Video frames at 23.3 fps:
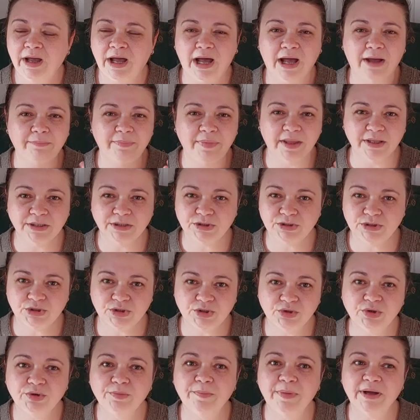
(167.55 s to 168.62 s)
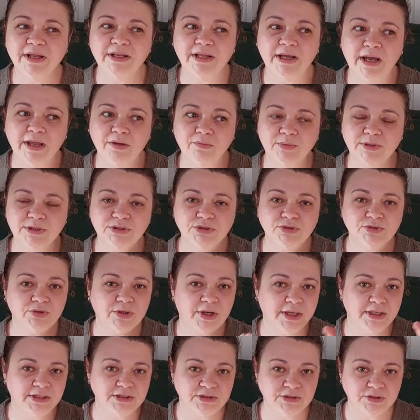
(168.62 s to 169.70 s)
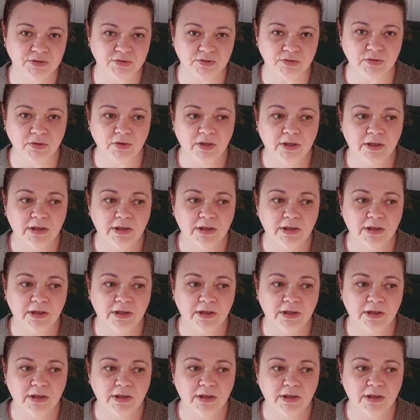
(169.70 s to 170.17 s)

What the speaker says: I'm not sure, but I will try to